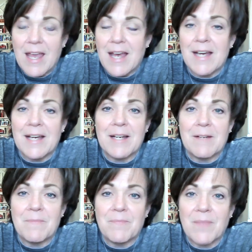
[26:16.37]

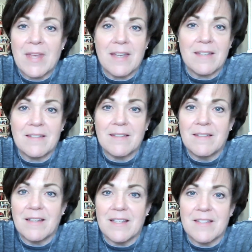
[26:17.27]
It
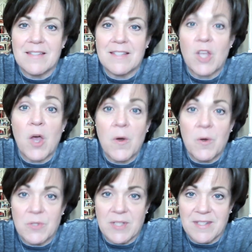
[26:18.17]
is so
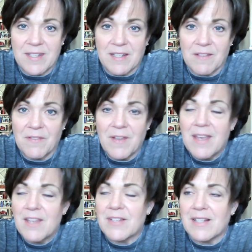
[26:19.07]
sensitive
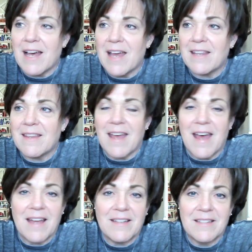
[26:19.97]
to light
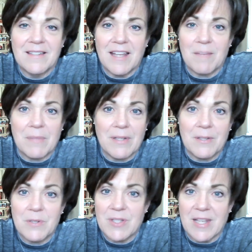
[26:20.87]
that it
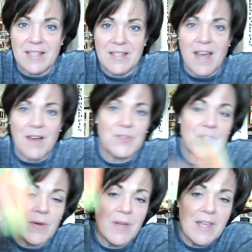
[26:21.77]
blows things out.
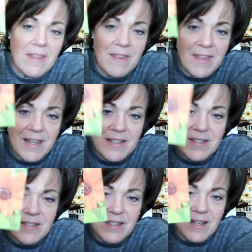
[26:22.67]
So
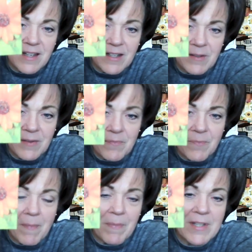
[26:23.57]
this
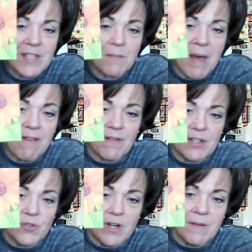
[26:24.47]
is my
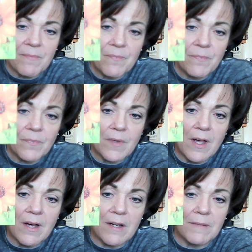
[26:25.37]
floss drop.
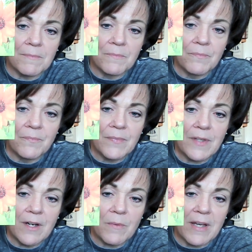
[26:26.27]

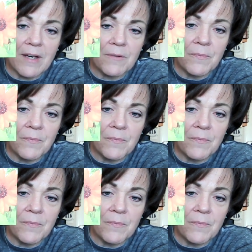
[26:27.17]
There we go.